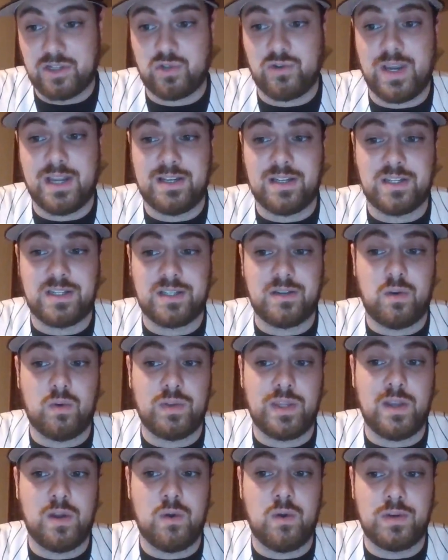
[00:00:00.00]
Strand is
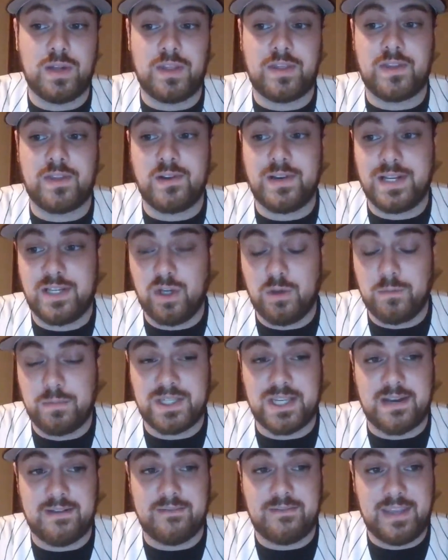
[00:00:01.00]
only owned in
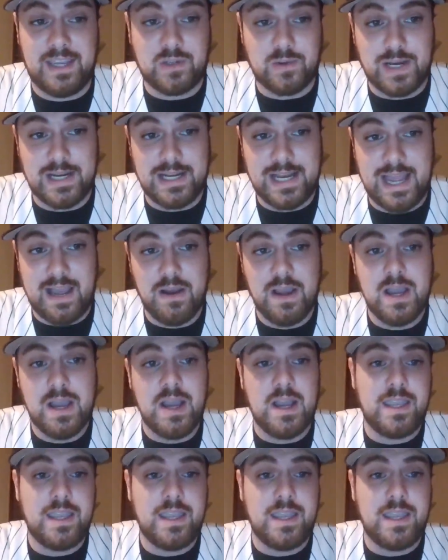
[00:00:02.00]
32% of leagues right now.